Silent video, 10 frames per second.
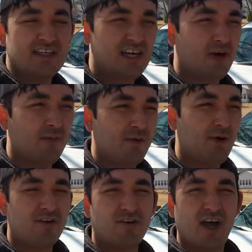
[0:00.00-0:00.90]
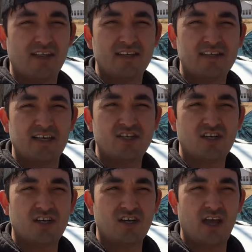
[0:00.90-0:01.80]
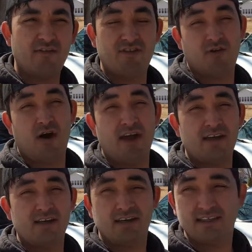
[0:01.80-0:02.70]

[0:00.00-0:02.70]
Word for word: gonna tell me whether or not this engine, if the crank